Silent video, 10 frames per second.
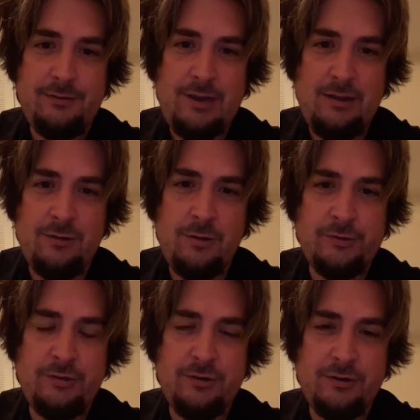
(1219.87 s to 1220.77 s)
How long
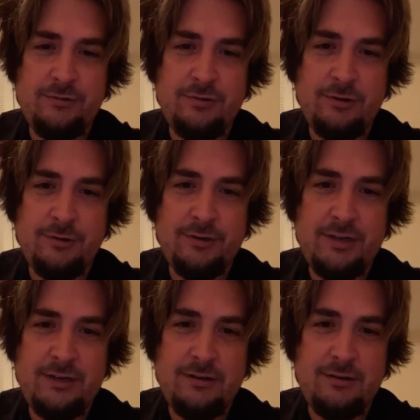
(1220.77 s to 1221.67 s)
you gonna grow your
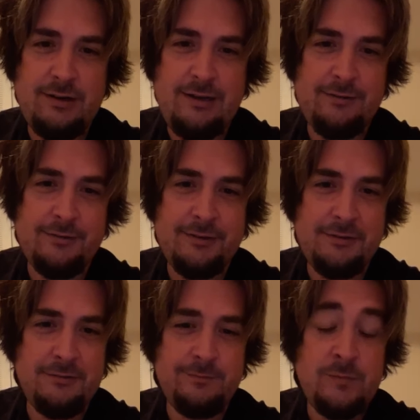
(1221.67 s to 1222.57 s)
hair? I don't
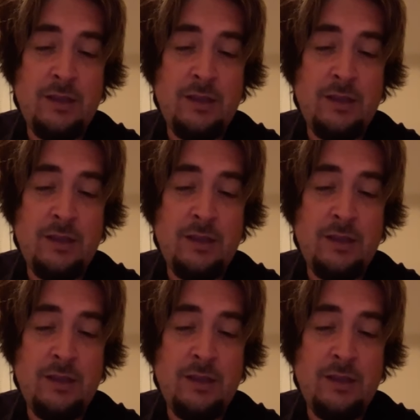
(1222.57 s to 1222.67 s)
know.